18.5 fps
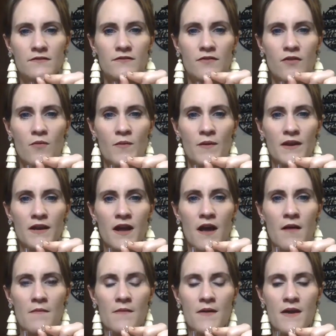You open it
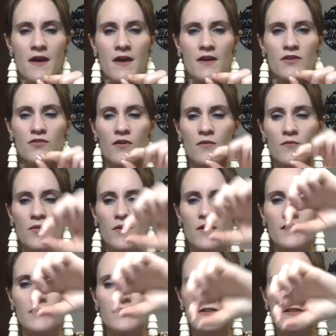up. You can
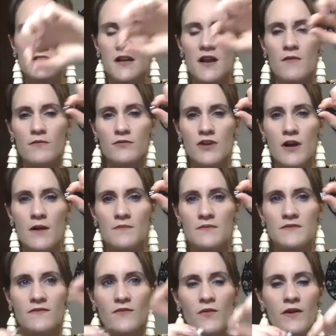put just a couple
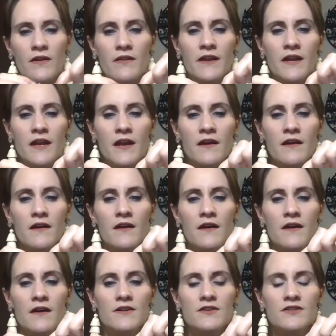drops of oil in it,
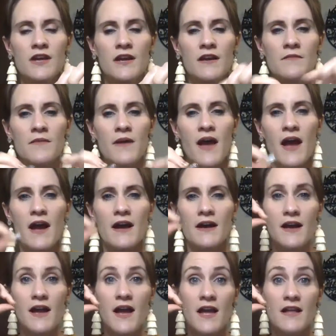shut it
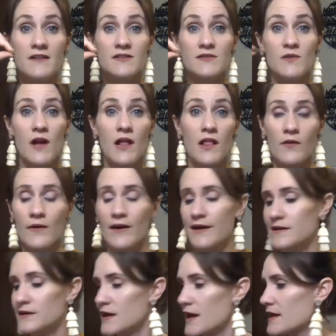back, and swallow it.
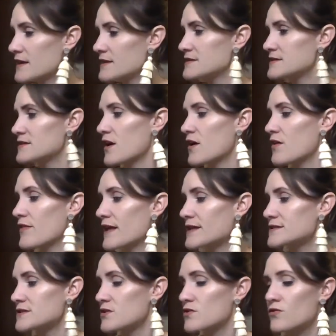And so
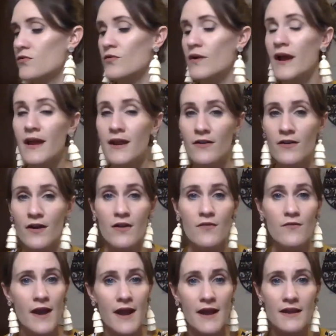that's a great, great
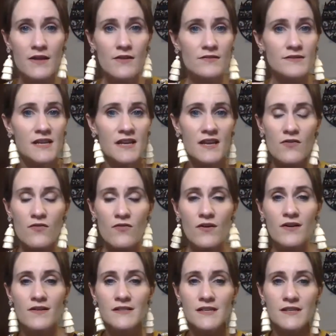way to use any
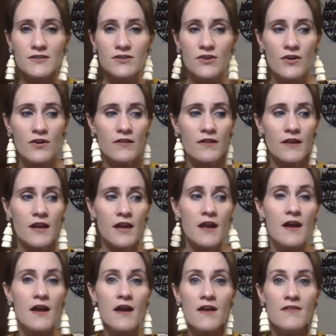oils internally
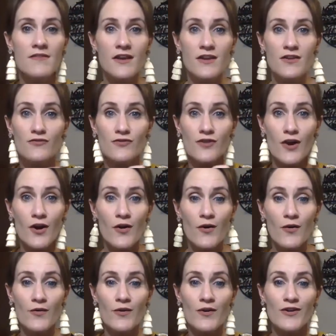that you
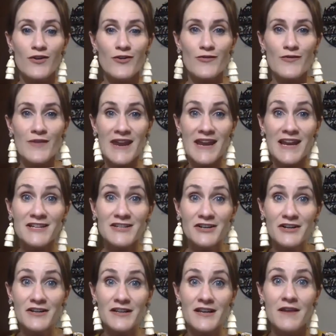know you need
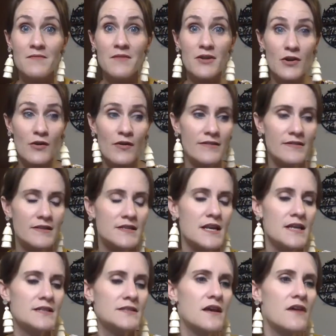internally, but you don't like the
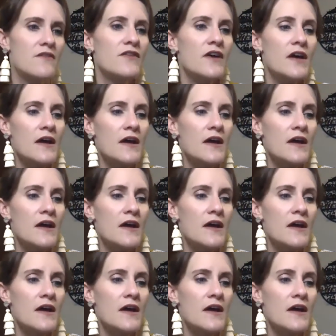taste of.